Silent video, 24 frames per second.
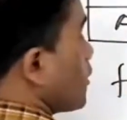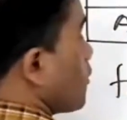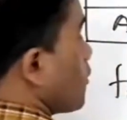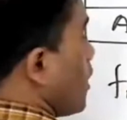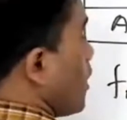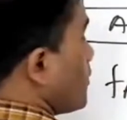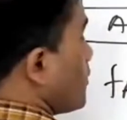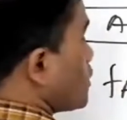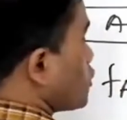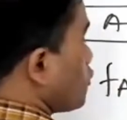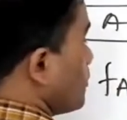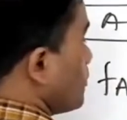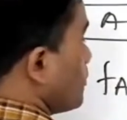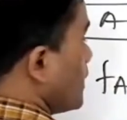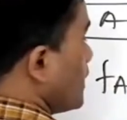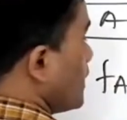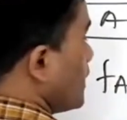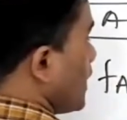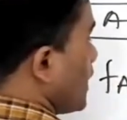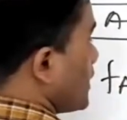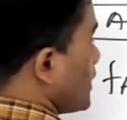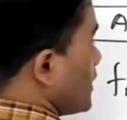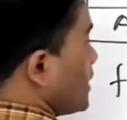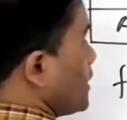the
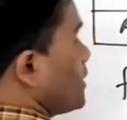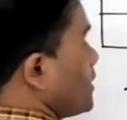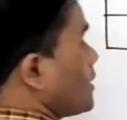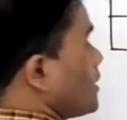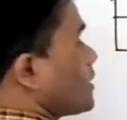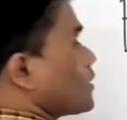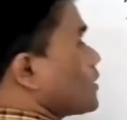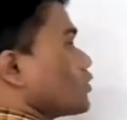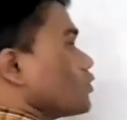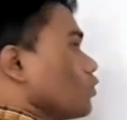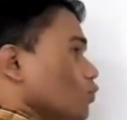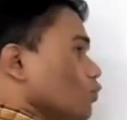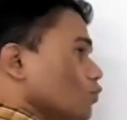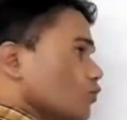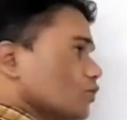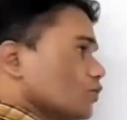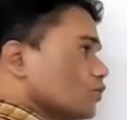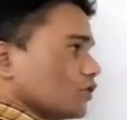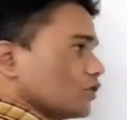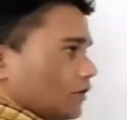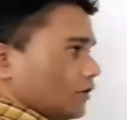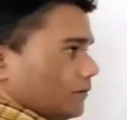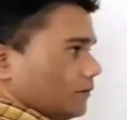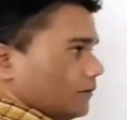requirement to be
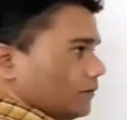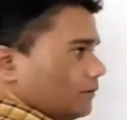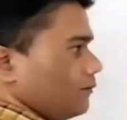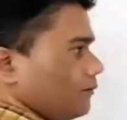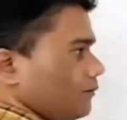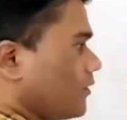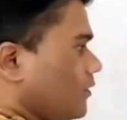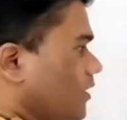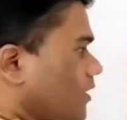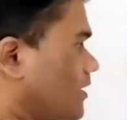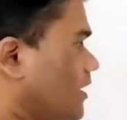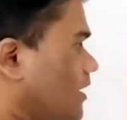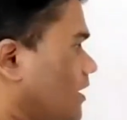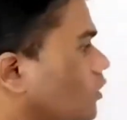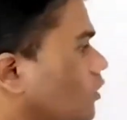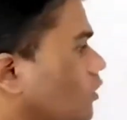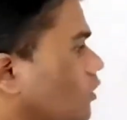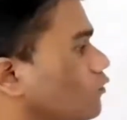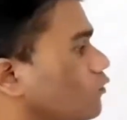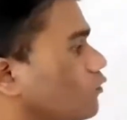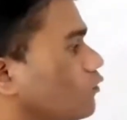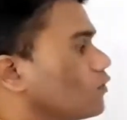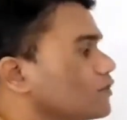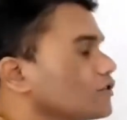ideal solution.
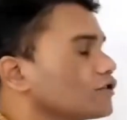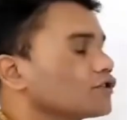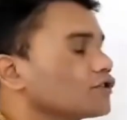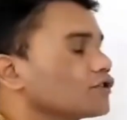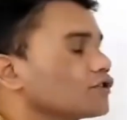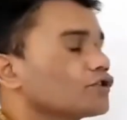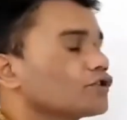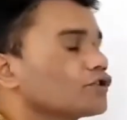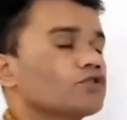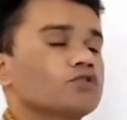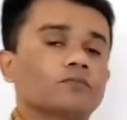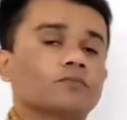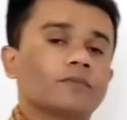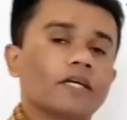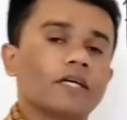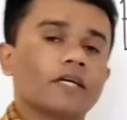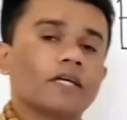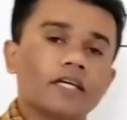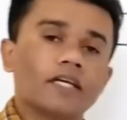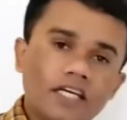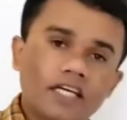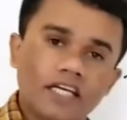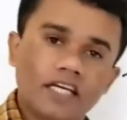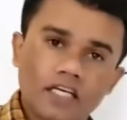Attractive
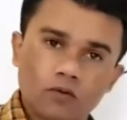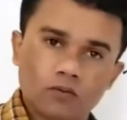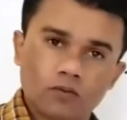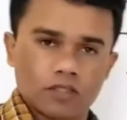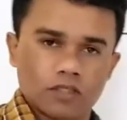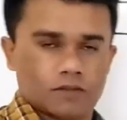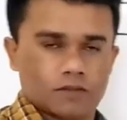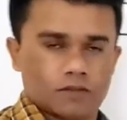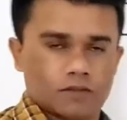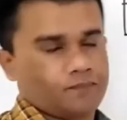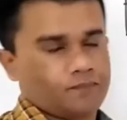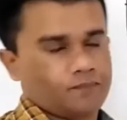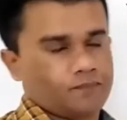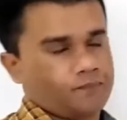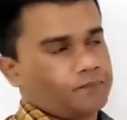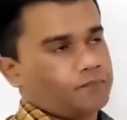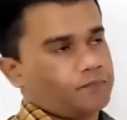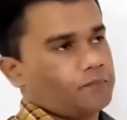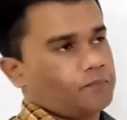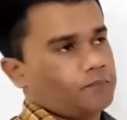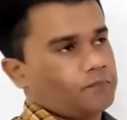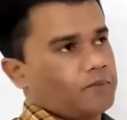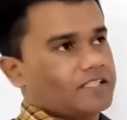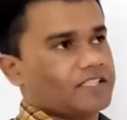forces should be
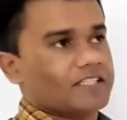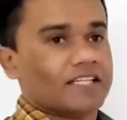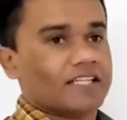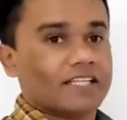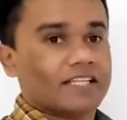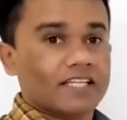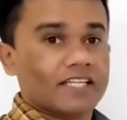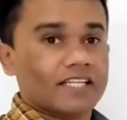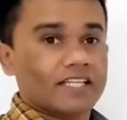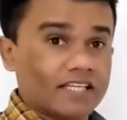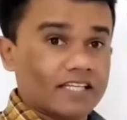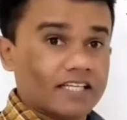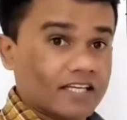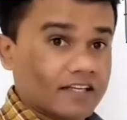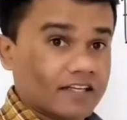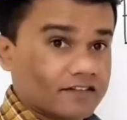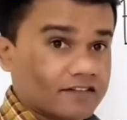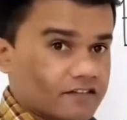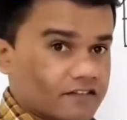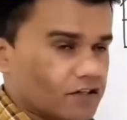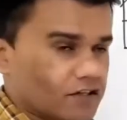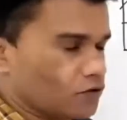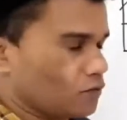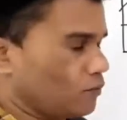equal. But the thing
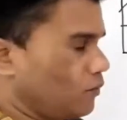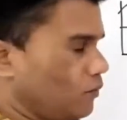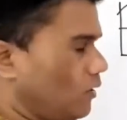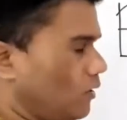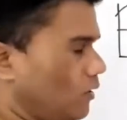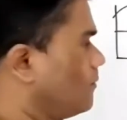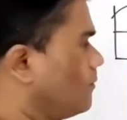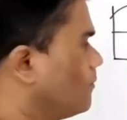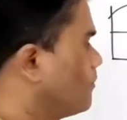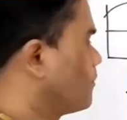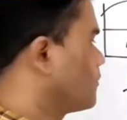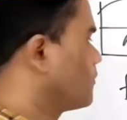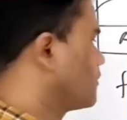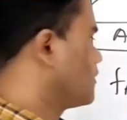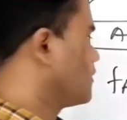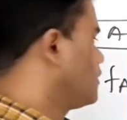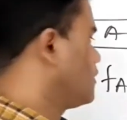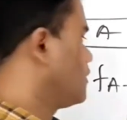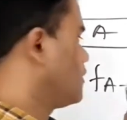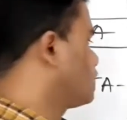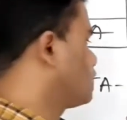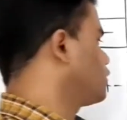is this one, if